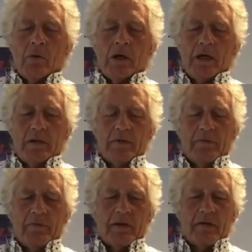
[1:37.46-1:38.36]
Well,
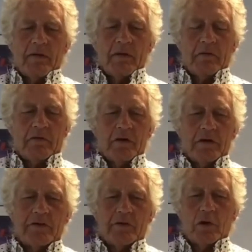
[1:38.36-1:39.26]

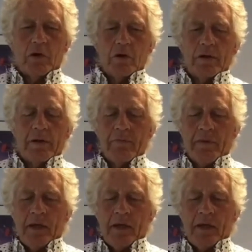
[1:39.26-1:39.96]
first of all,